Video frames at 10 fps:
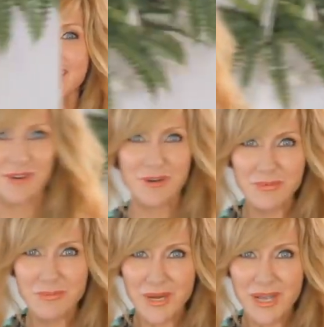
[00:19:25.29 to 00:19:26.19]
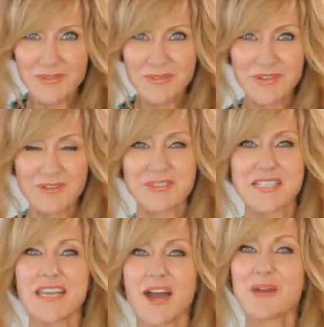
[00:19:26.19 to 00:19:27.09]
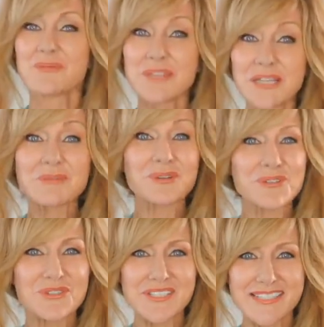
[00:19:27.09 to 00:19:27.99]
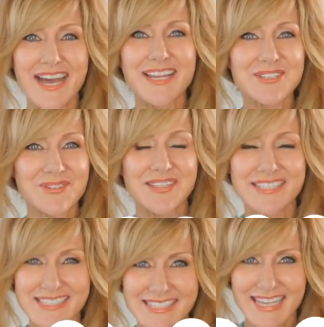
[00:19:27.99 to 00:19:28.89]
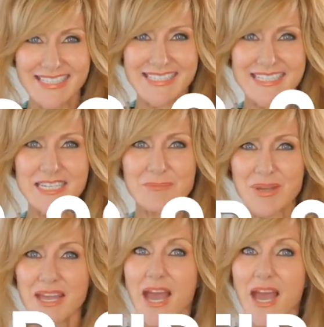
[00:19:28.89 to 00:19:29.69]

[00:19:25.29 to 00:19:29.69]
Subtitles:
If you're a woman over 50, I really want you to start doing this next tip.